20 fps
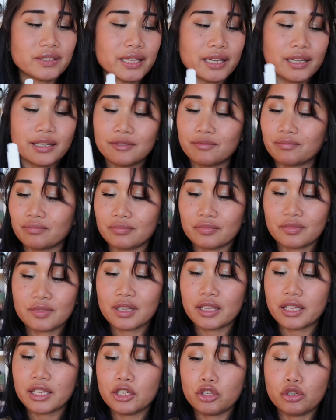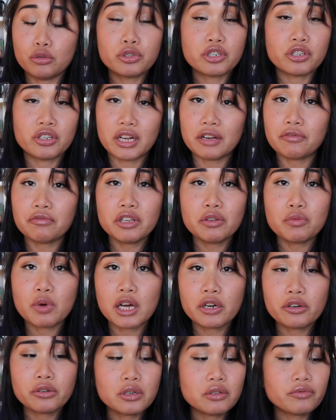that you should definitely
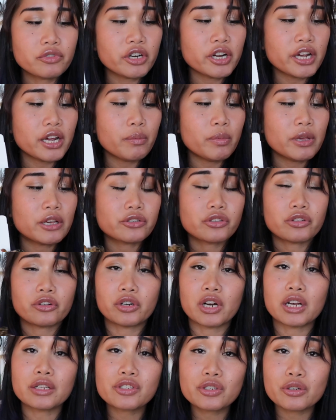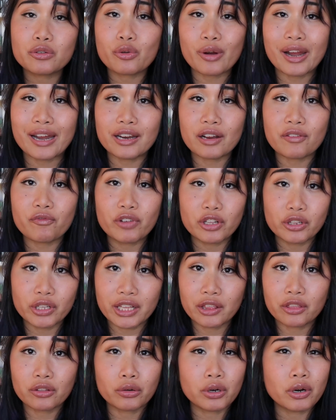water overhead because they're not so great at
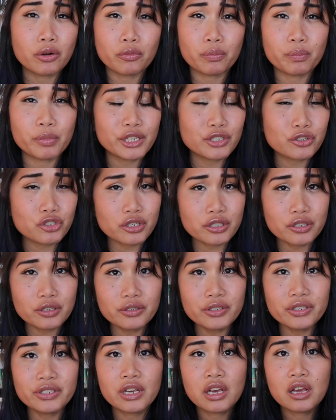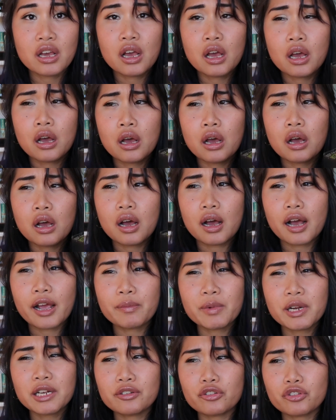filling their own pitchers.
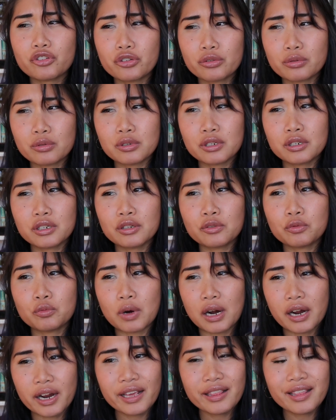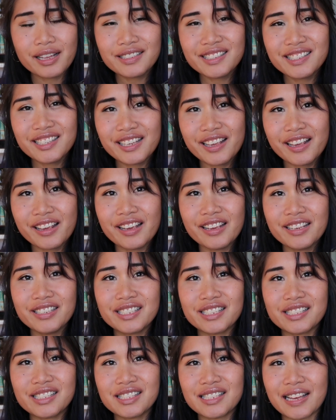I'm not sure why that's the
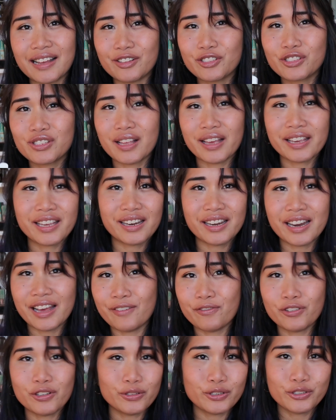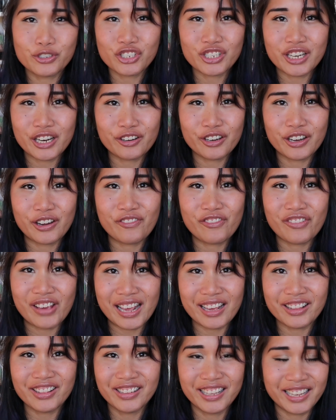case. It sounds like an evolutionary
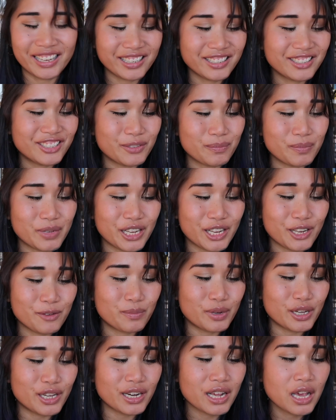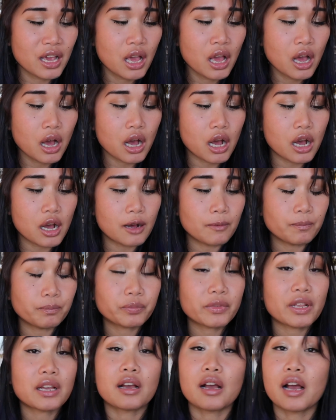failing to me, but
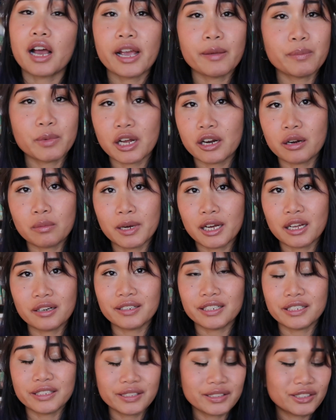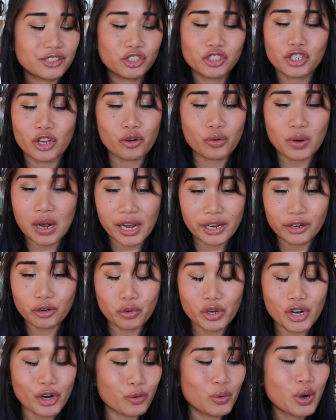I'm not a botanist, so I
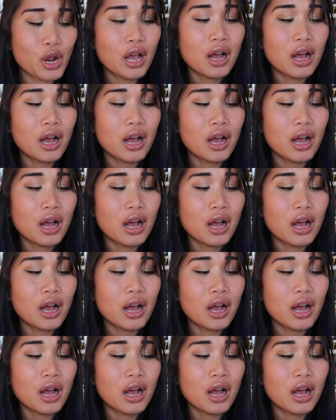don't know.